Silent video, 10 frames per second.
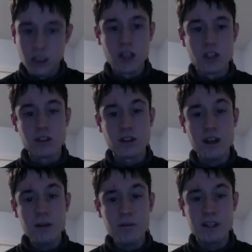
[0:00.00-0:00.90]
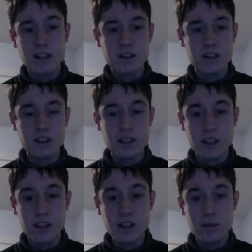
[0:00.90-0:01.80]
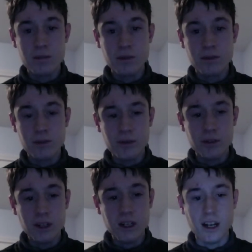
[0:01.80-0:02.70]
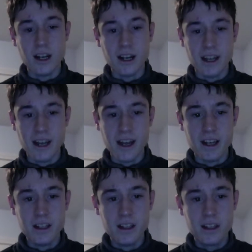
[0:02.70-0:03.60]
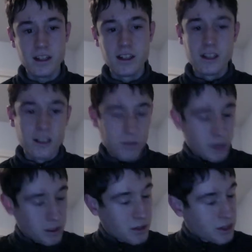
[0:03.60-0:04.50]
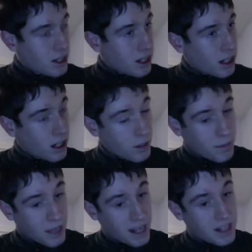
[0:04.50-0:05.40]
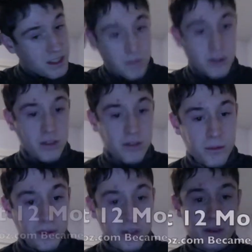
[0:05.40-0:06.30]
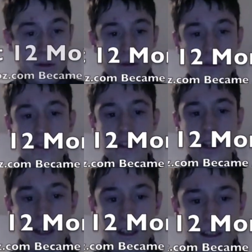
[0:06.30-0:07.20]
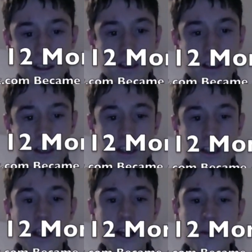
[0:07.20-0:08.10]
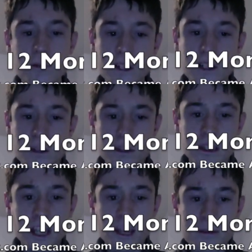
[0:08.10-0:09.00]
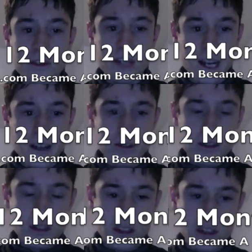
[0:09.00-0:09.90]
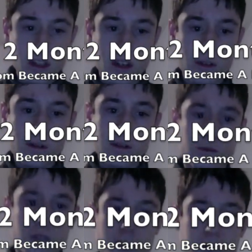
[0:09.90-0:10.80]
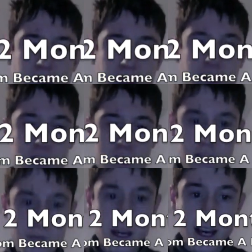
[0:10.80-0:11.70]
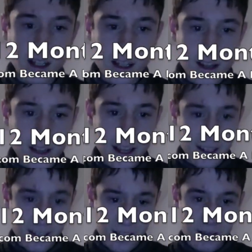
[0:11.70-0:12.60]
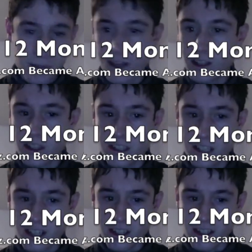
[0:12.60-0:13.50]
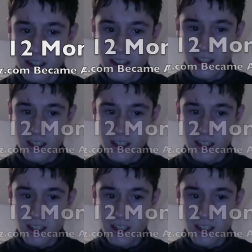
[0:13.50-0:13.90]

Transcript: So now we're down to the year before I had Beastbros.com as a movie review site. The last one I did was A Game of Shadows. So we're going to move on to Battle LA, Battle Los Angeles.